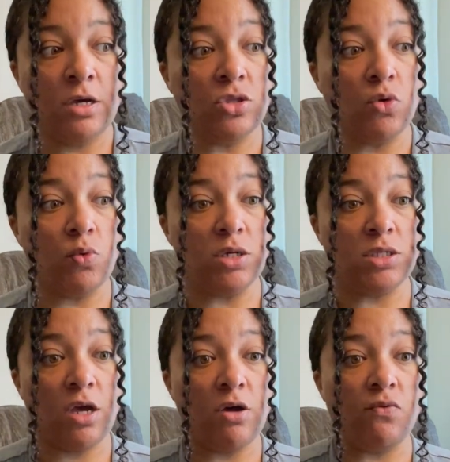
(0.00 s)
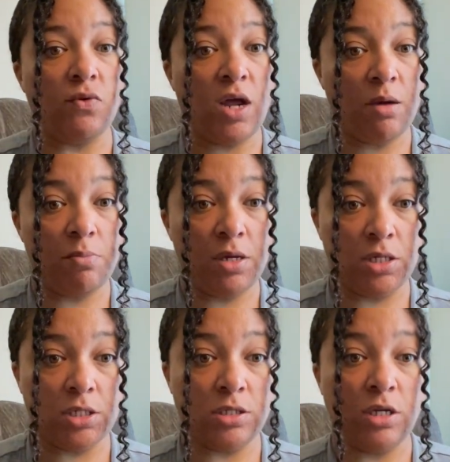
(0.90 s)
the risk of not being
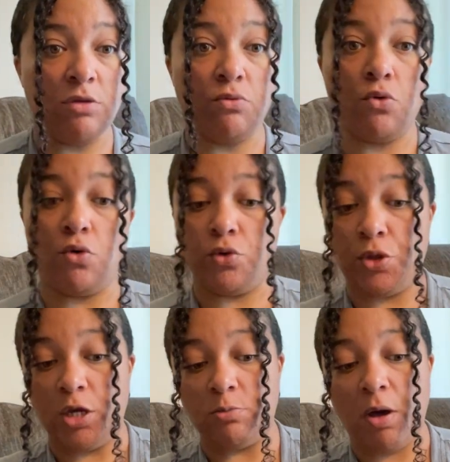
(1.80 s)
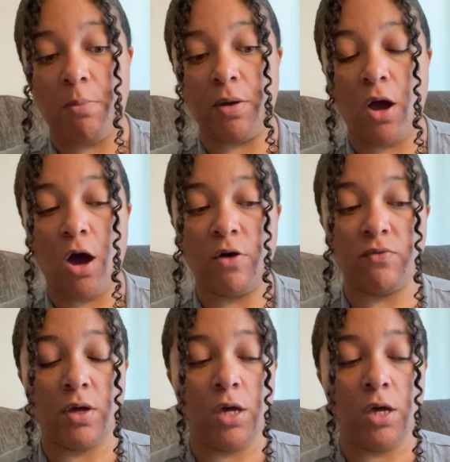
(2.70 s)
successful or things popping off.